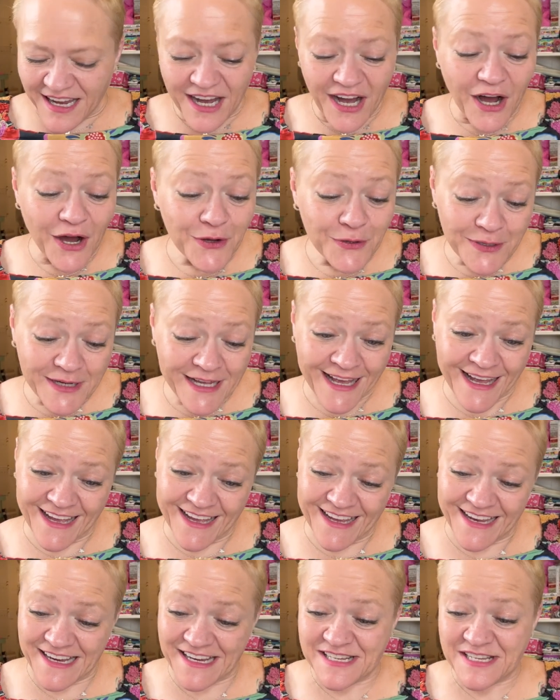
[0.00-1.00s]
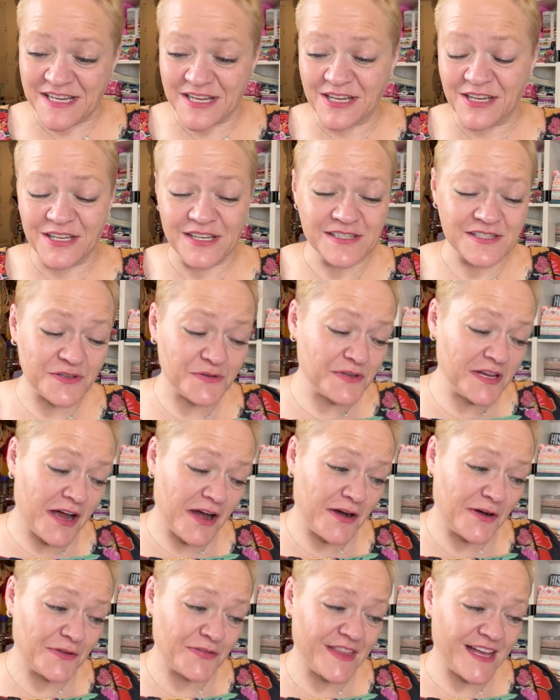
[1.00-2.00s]
Okay, so
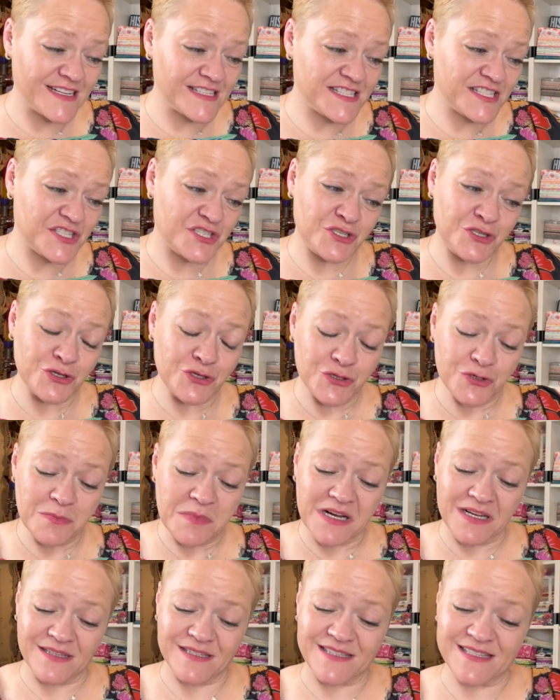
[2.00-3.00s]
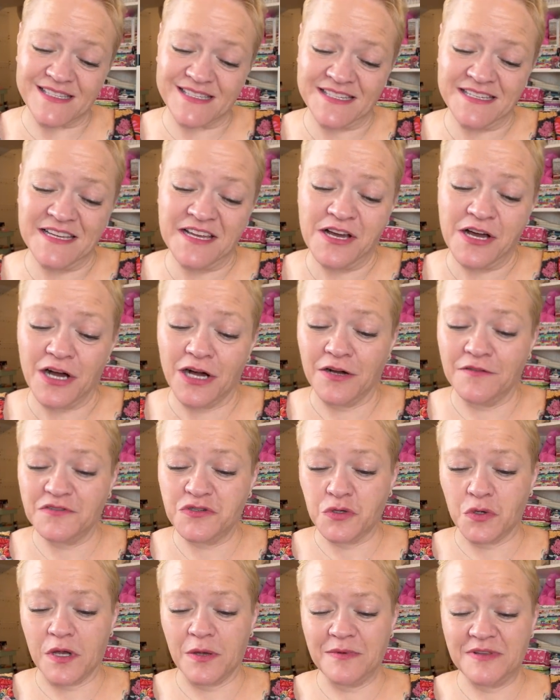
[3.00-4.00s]
y'all, that's 2 months of
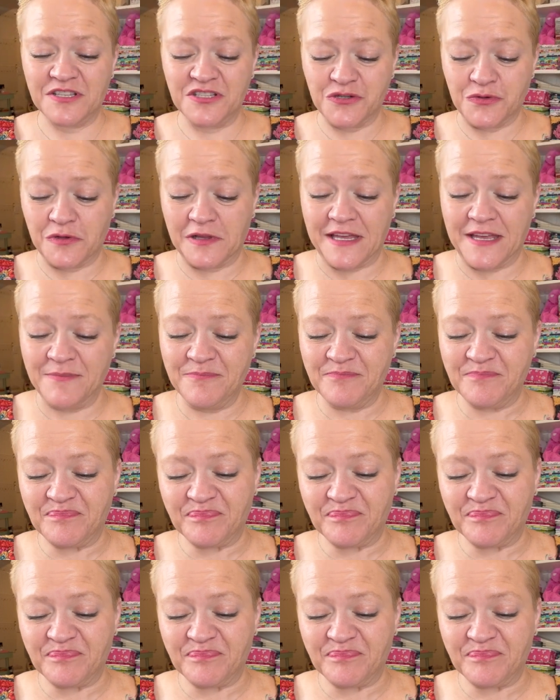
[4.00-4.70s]
Joy with Julie.